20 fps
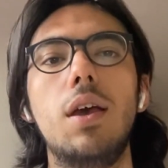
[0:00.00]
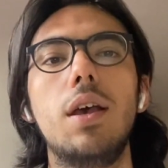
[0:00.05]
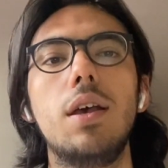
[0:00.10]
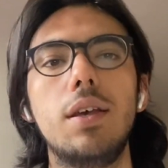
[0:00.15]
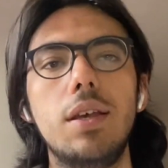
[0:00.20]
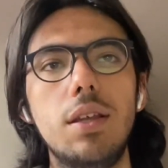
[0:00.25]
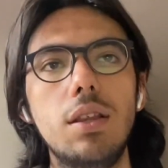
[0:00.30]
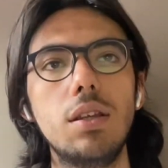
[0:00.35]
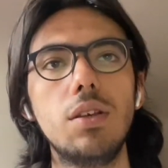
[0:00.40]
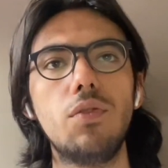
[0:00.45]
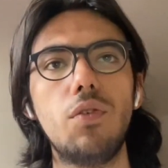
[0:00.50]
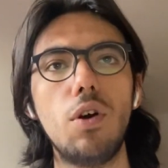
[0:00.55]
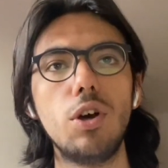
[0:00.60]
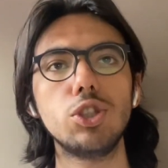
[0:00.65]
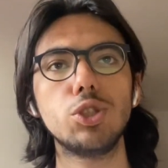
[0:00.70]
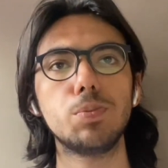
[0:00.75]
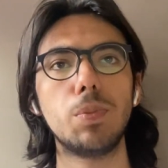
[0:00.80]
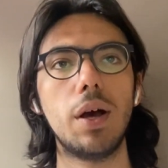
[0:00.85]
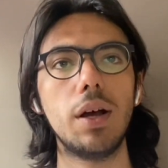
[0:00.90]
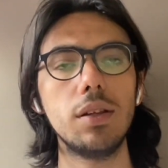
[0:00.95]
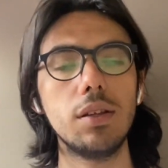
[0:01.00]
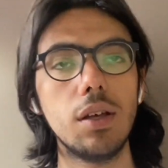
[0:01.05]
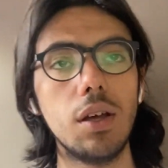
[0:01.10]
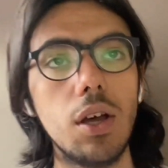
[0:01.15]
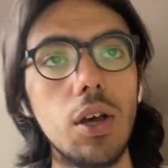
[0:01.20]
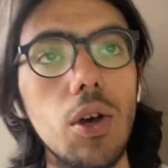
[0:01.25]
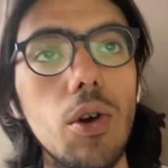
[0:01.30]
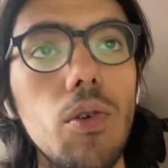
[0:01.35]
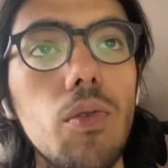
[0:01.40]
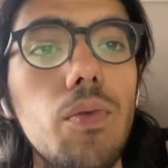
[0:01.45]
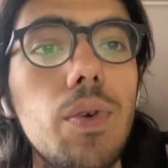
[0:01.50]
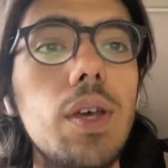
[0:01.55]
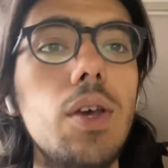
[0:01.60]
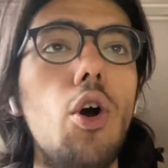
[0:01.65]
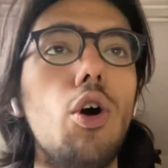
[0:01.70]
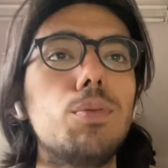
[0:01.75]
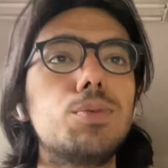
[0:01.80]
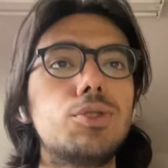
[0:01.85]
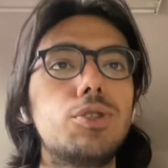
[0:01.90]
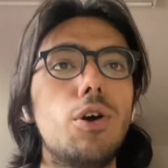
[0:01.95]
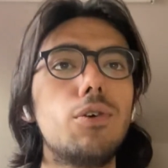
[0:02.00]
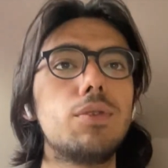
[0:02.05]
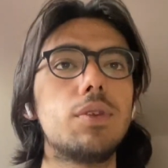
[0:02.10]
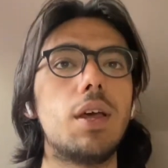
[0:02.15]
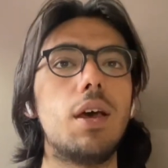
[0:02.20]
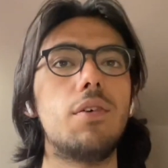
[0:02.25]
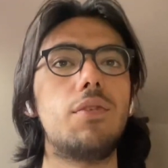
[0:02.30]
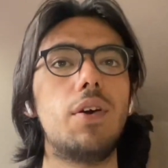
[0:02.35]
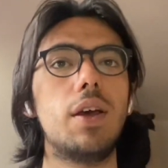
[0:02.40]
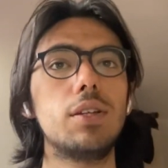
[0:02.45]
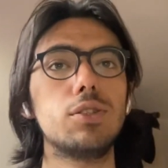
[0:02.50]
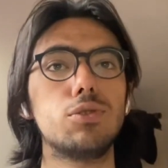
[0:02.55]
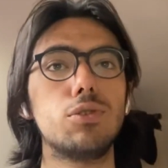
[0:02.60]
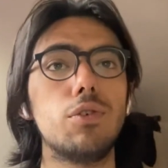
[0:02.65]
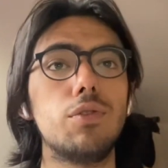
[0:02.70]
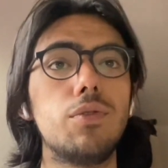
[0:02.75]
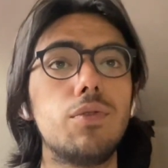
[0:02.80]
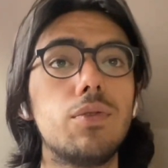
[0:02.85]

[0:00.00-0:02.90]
In the first part, we observed the effects of